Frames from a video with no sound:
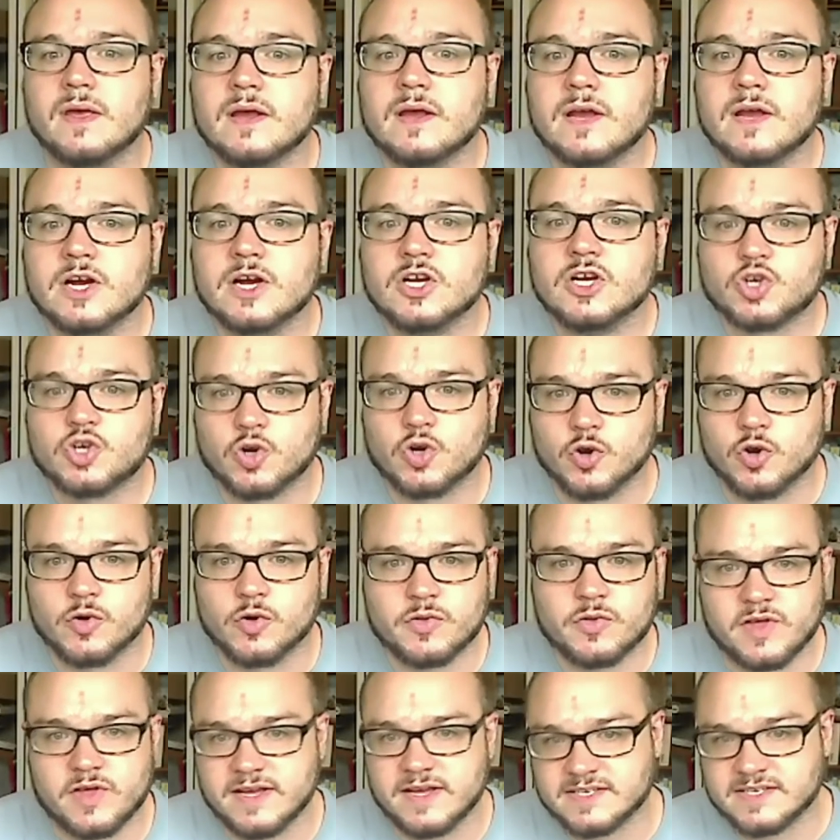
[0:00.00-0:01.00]

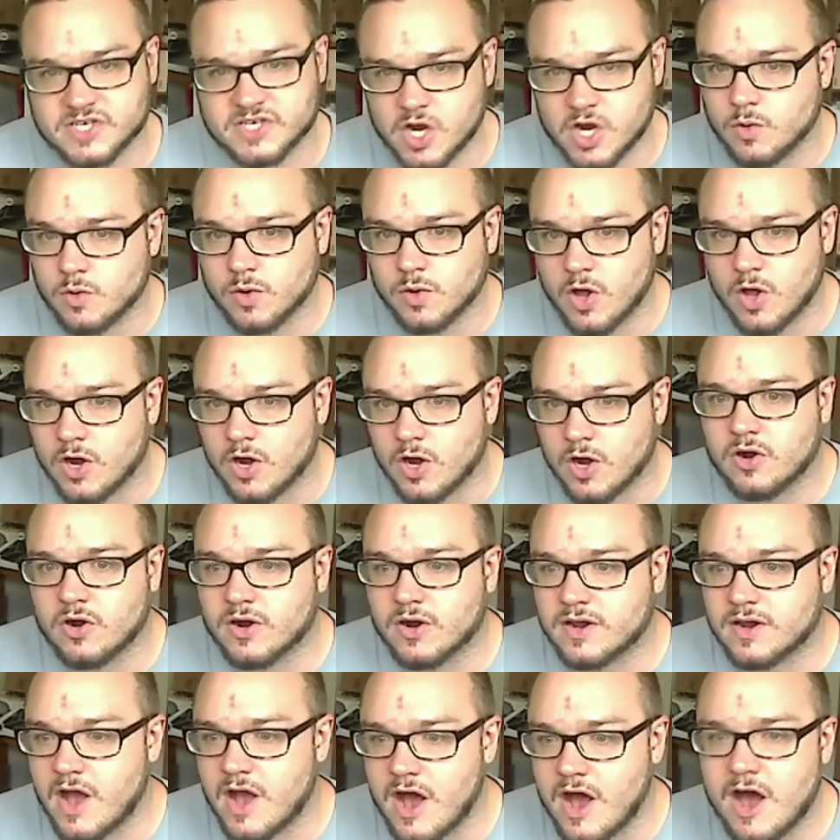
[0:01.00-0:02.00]
Truth is no longer a
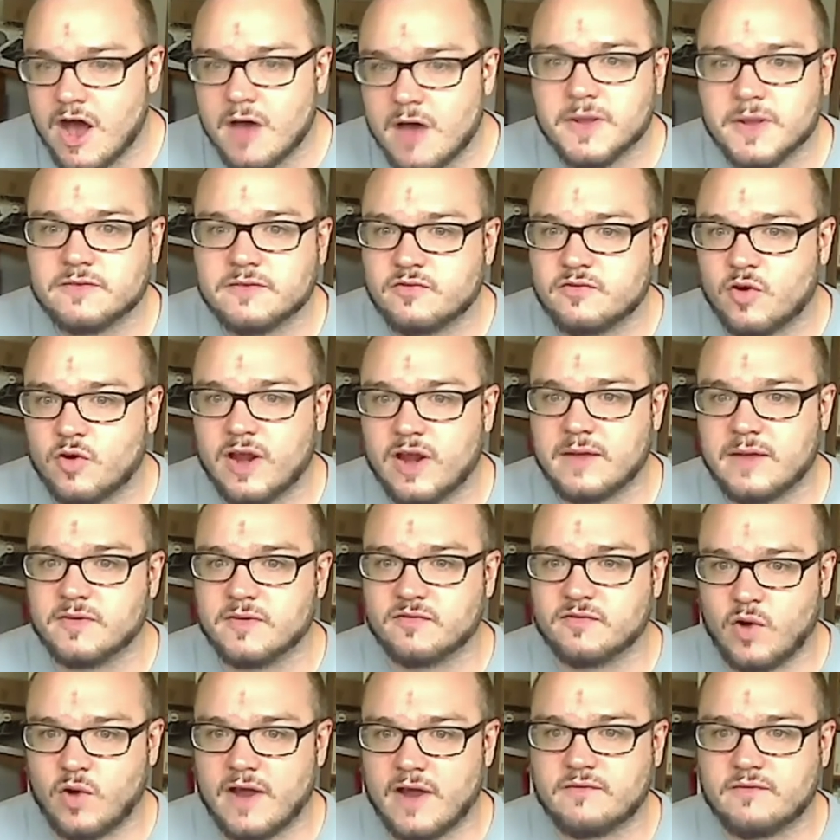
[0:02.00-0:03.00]
common frame of
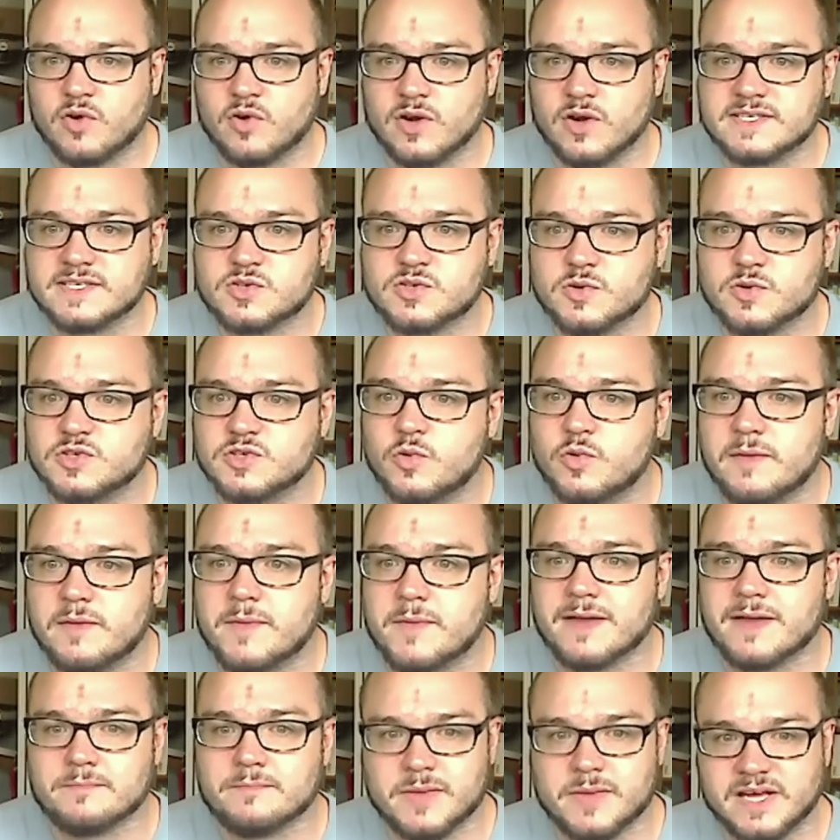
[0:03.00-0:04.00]
reference which we
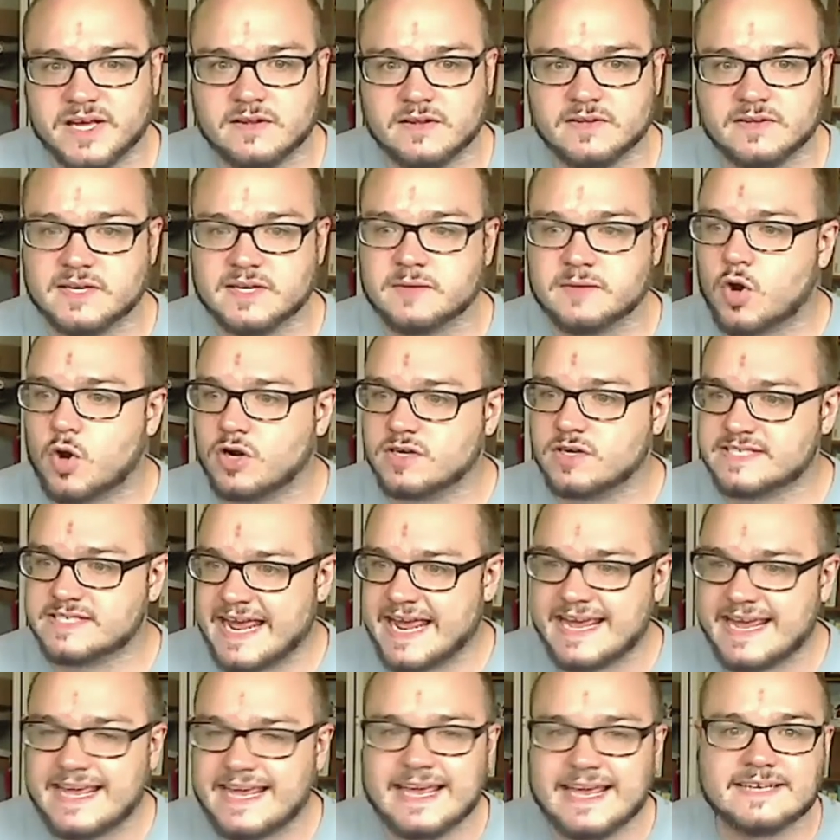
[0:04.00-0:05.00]
might build and
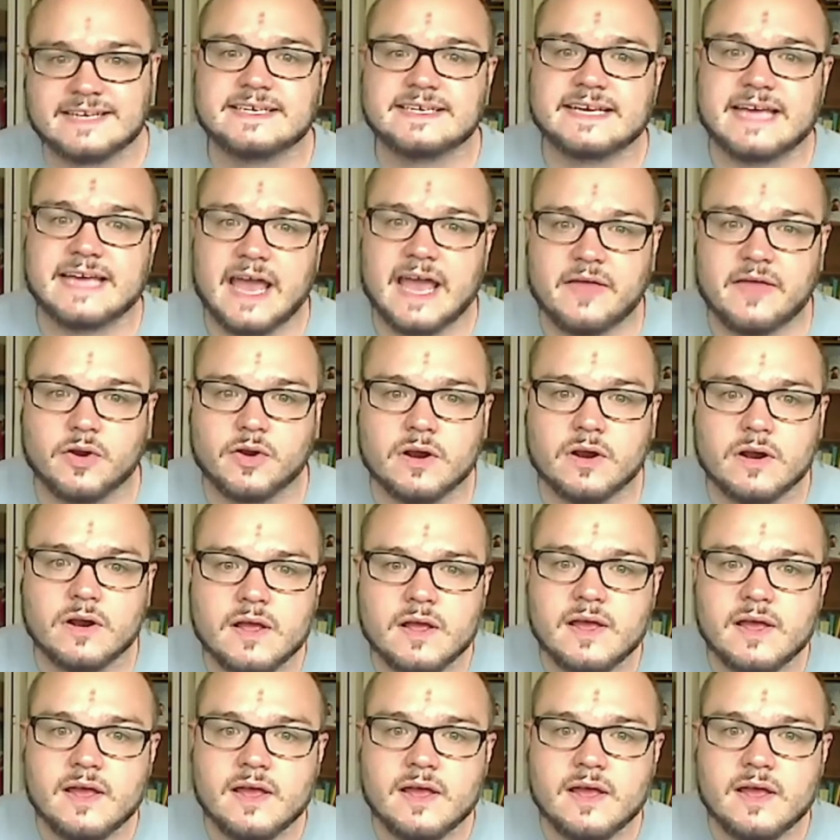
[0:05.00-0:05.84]
partake in together,